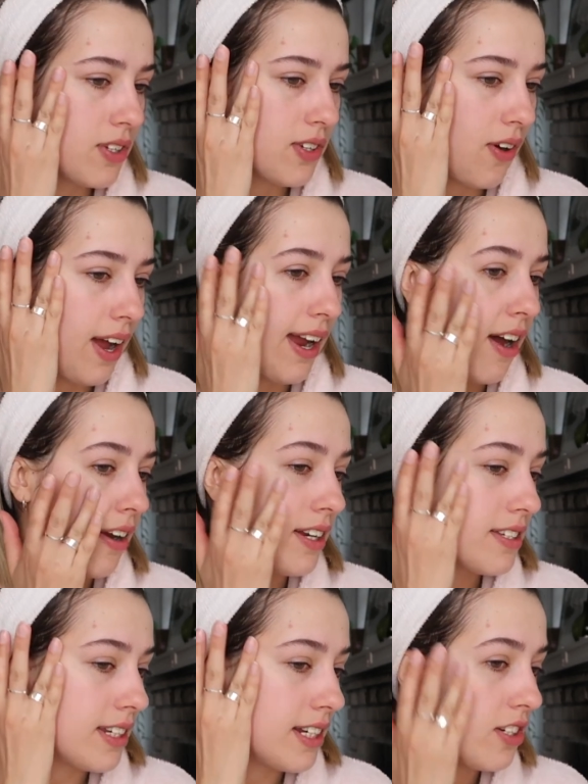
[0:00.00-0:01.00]
So I
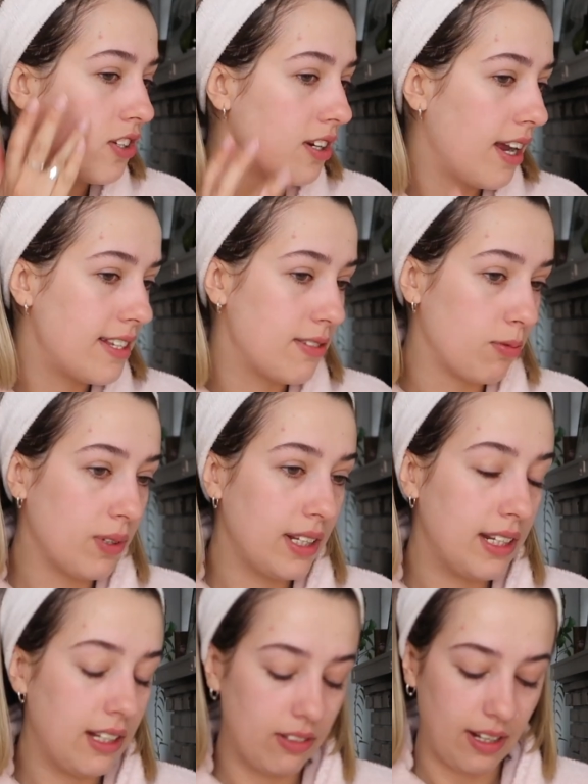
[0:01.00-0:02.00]
honestly, it's
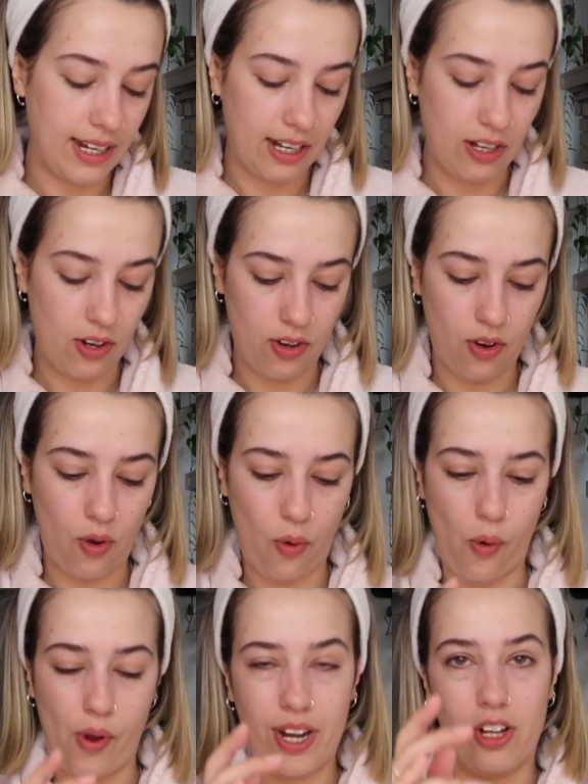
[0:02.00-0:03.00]
really like an
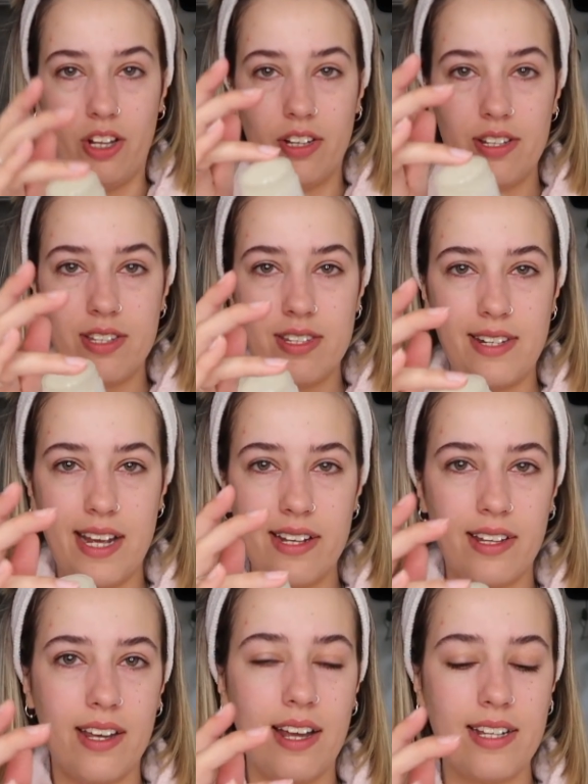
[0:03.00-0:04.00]
oil
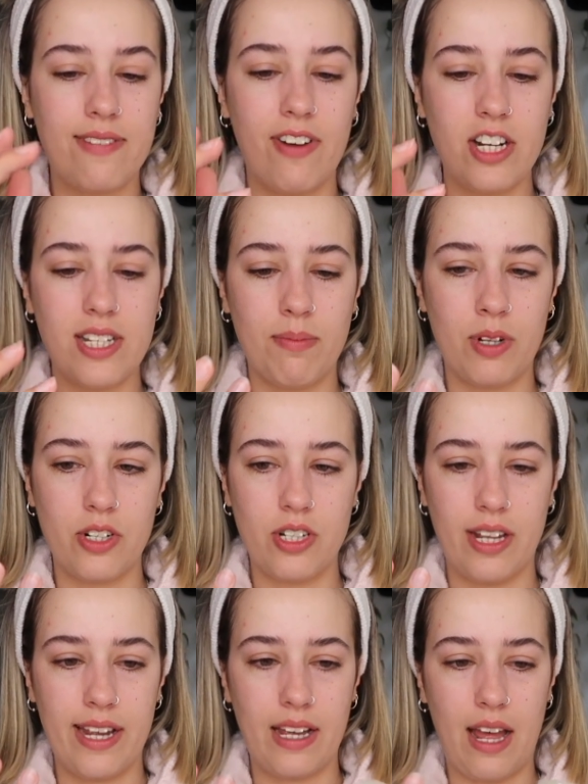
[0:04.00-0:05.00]
stick. It's very similar
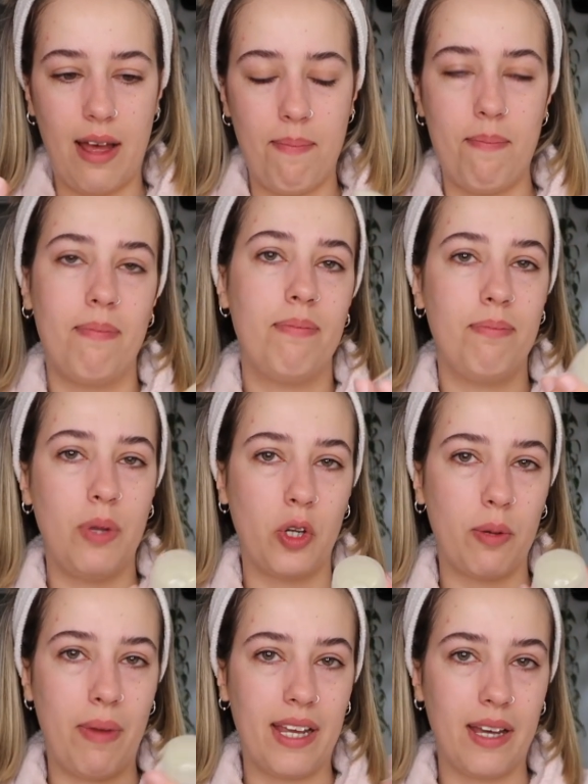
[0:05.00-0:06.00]
to like a
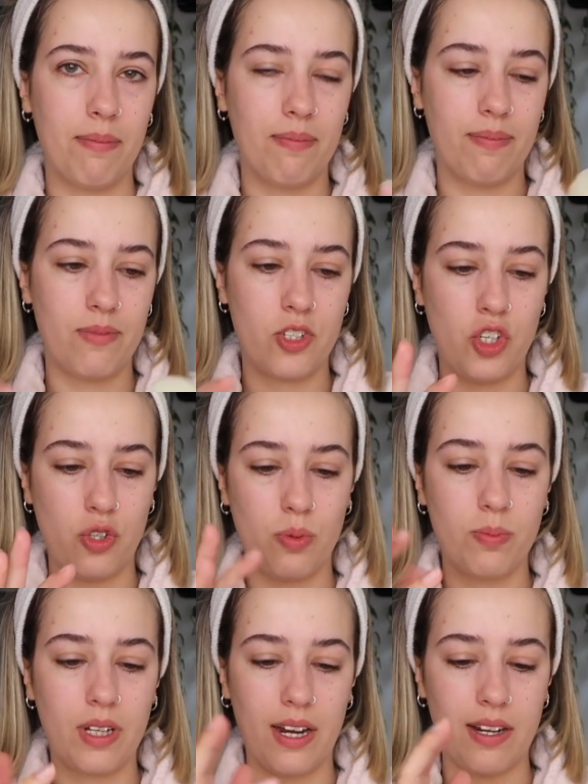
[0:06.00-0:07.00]
Milk makeup
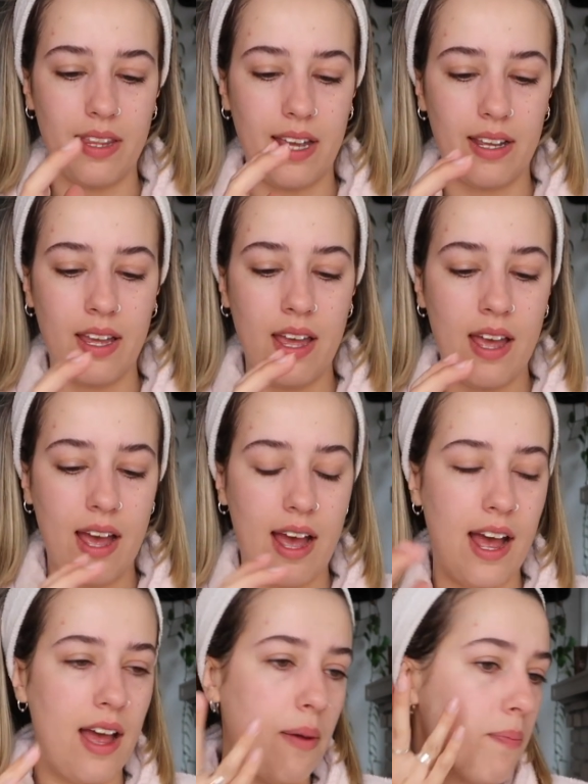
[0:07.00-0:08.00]
tube kind of thing.
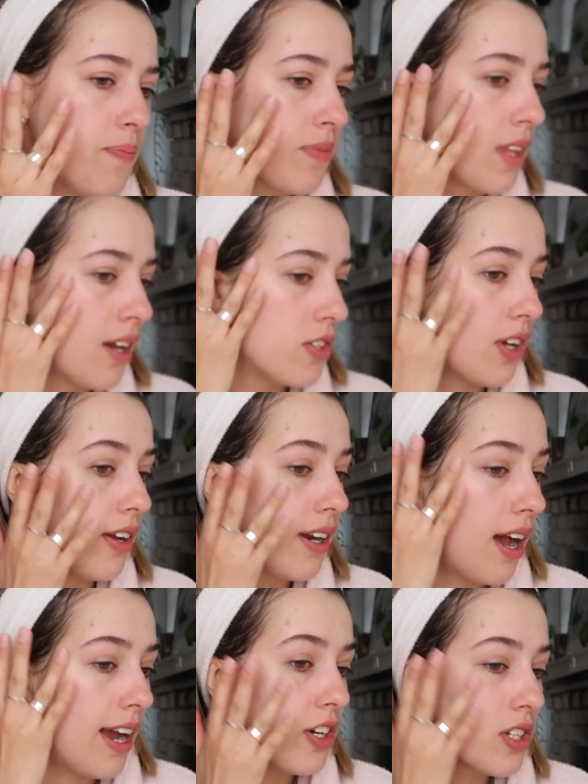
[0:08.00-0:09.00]
So
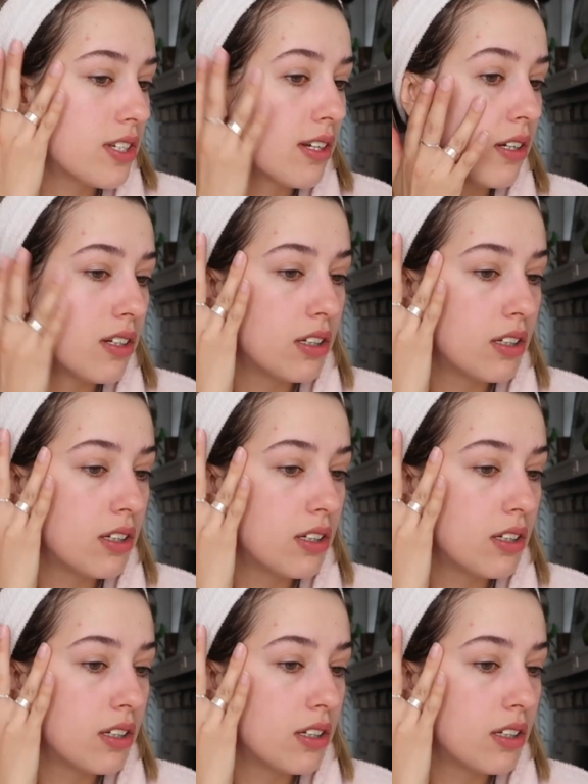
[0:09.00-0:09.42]
I just